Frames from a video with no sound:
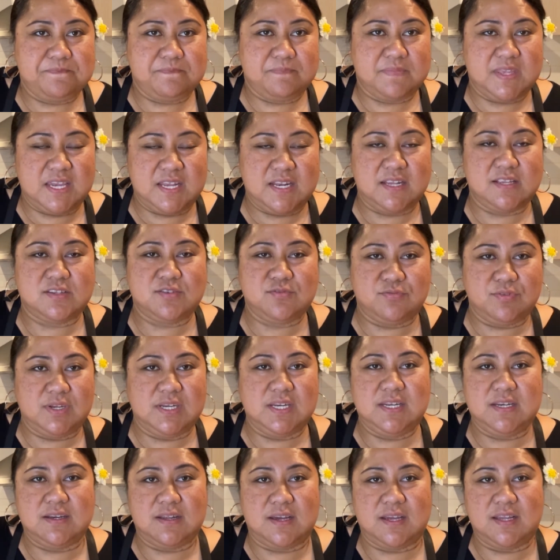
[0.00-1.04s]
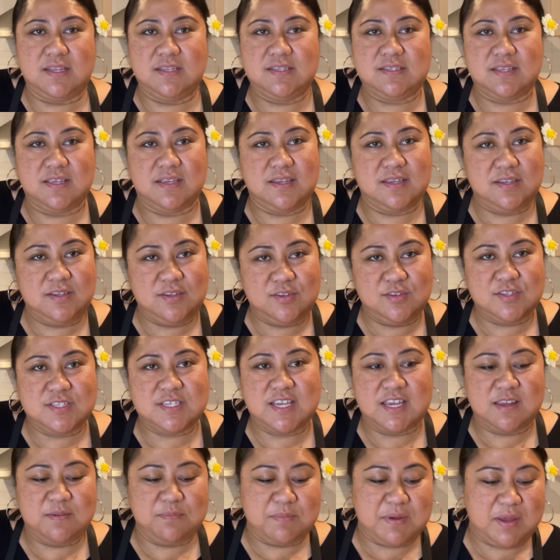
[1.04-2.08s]
It is really nice. You
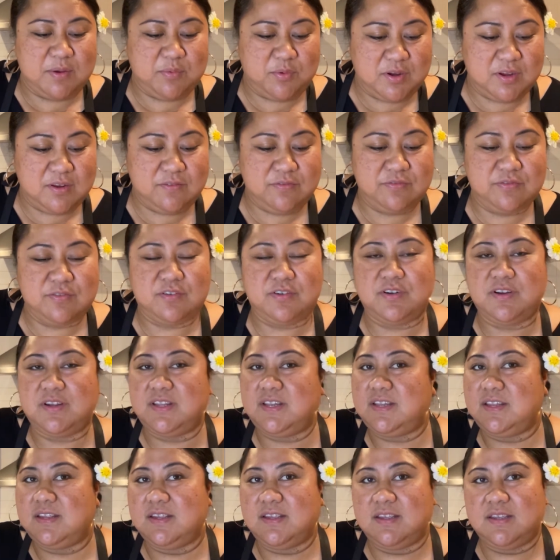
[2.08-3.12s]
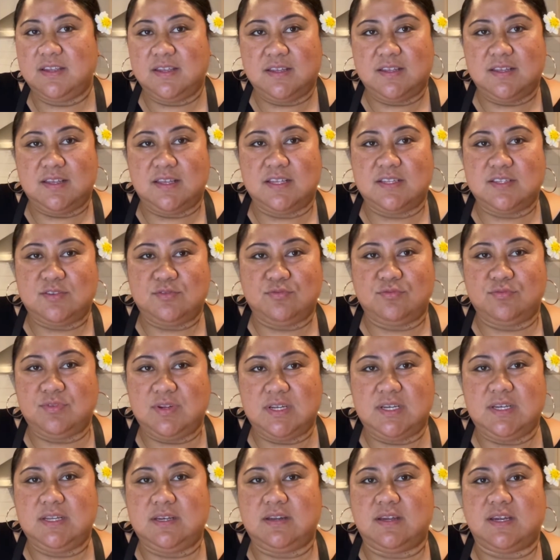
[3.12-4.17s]
take my word for it. It's
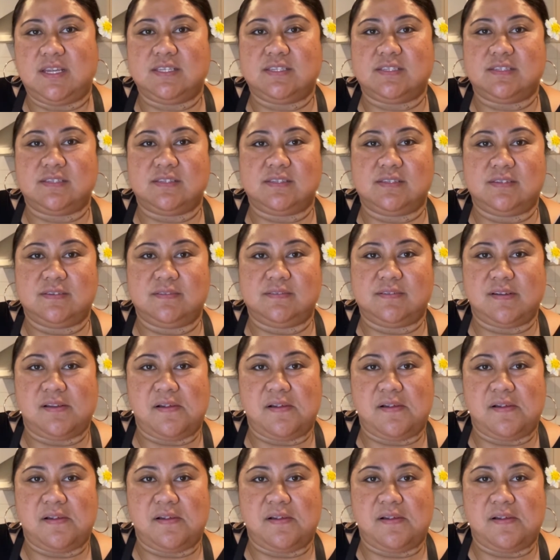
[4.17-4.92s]
really nice.